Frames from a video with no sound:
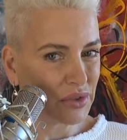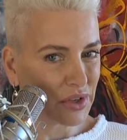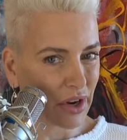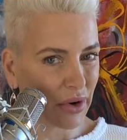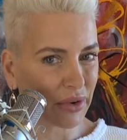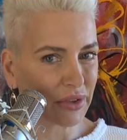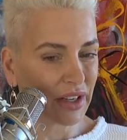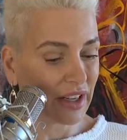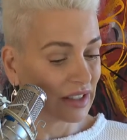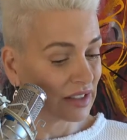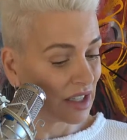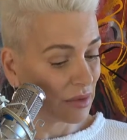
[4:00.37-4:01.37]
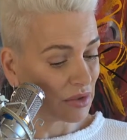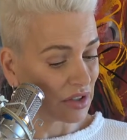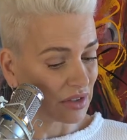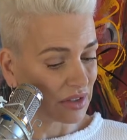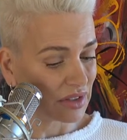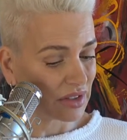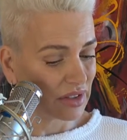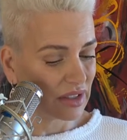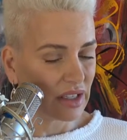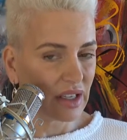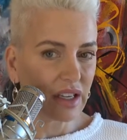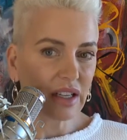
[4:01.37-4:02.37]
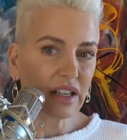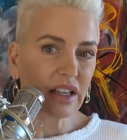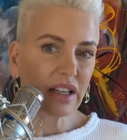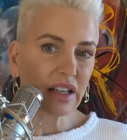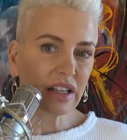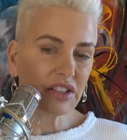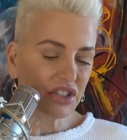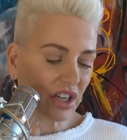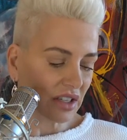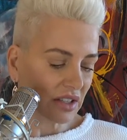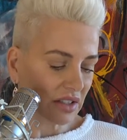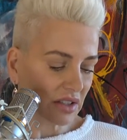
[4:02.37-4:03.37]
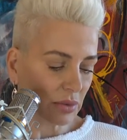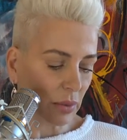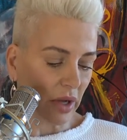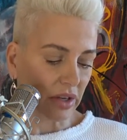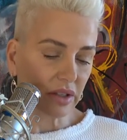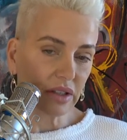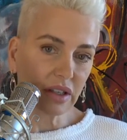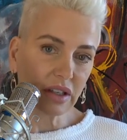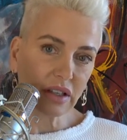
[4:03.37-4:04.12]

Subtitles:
known exceptions. In Genesis 1,